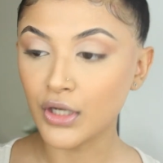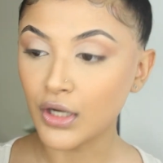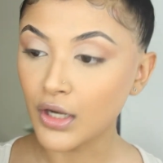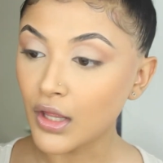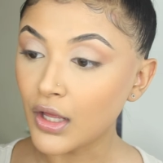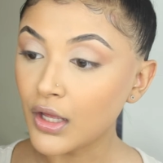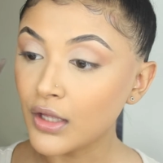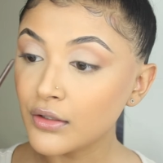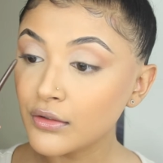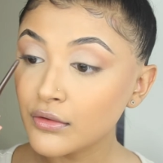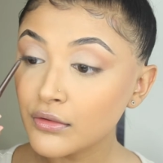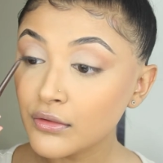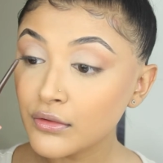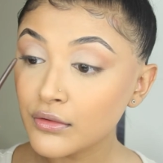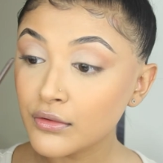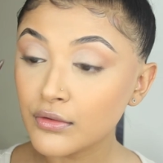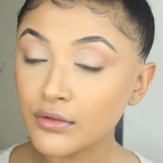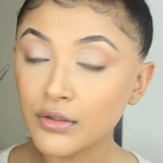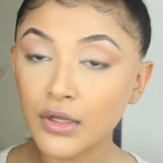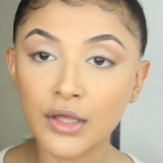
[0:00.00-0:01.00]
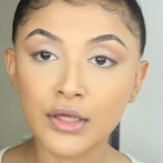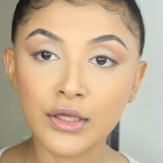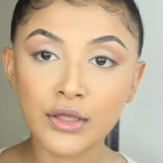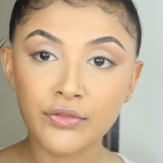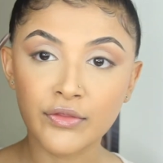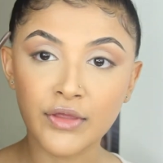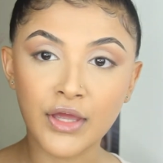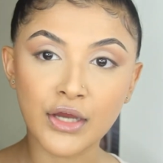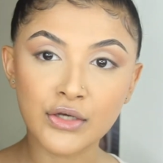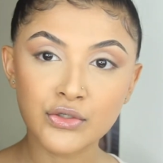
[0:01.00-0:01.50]
to line like
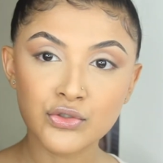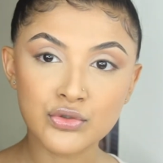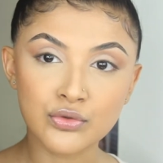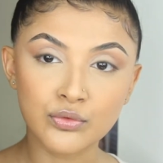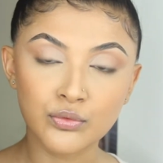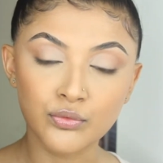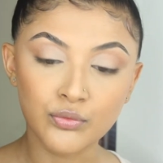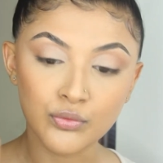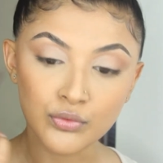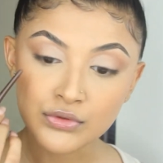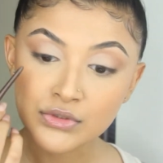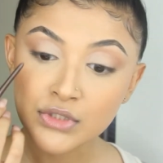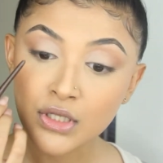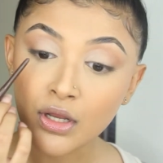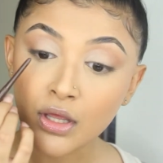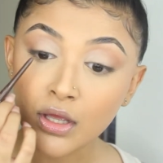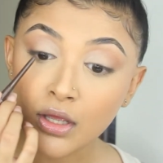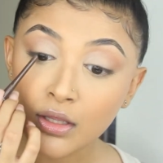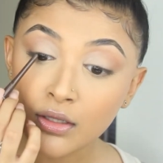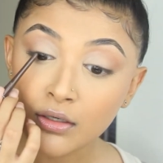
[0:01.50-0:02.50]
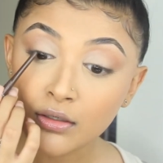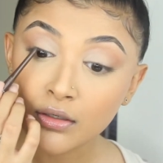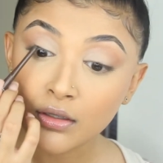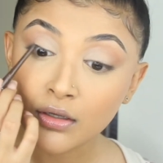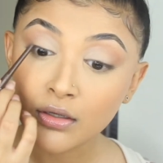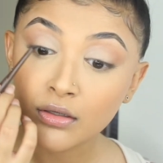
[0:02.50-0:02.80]
the actual waterline.